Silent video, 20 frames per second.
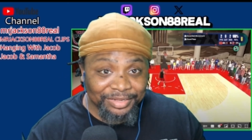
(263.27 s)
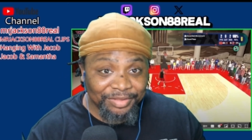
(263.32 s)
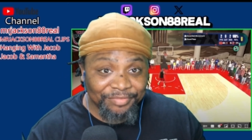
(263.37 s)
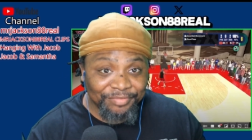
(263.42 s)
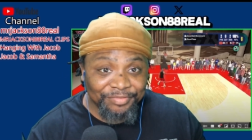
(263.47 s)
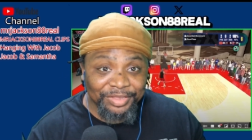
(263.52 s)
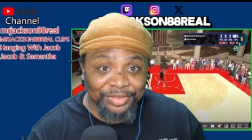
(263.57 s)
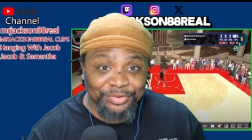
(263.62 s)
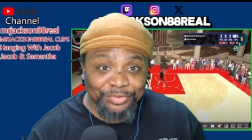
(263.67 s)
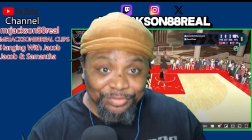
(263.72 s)
if
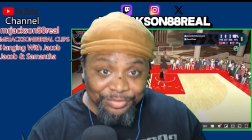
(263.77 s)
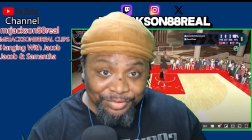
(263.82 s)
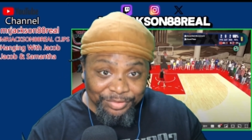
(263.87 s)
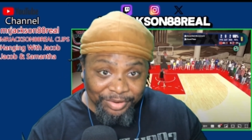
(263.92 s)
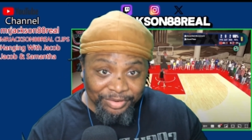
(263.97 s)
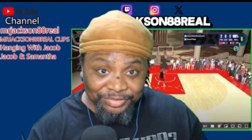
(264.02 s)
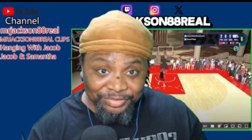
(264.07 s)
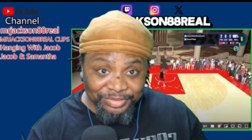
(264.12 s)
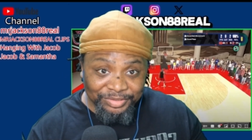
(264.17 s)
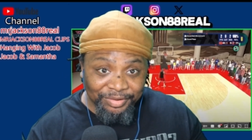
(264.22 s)
they do
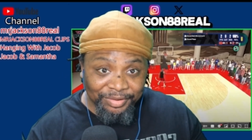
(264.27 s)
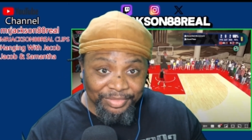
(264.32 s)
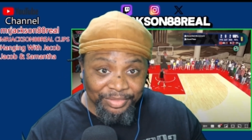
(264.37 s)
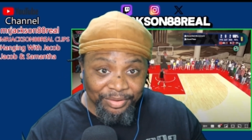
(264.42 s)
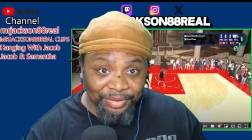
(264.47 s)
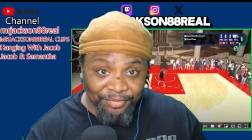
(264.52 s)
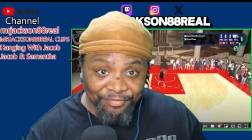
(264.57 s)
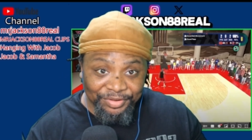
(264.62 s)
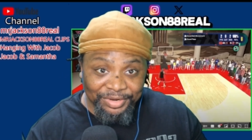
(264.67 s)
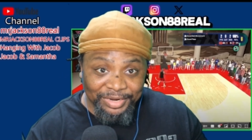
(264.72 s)
nerf it,
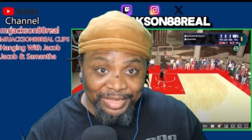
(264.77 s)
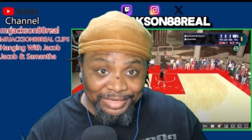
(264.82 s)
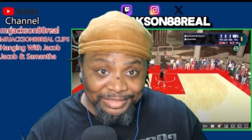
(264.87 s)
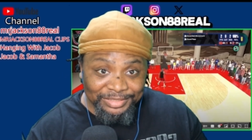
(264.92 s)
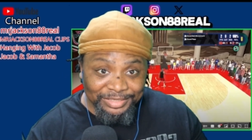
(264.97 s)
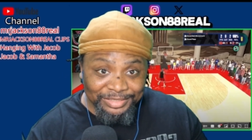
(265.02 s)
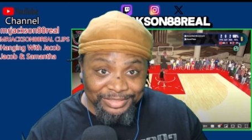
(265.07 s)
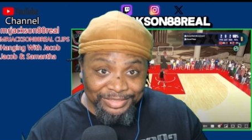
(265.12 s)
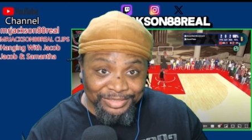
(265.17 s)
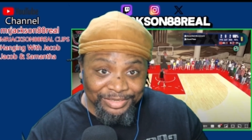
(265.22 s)
nerf it that
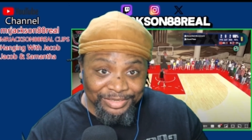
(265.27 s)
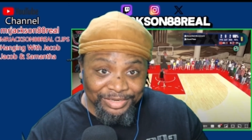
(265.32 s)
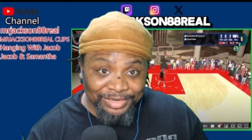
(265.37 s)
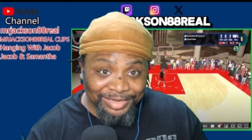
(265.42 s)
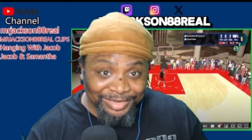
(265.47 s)
season,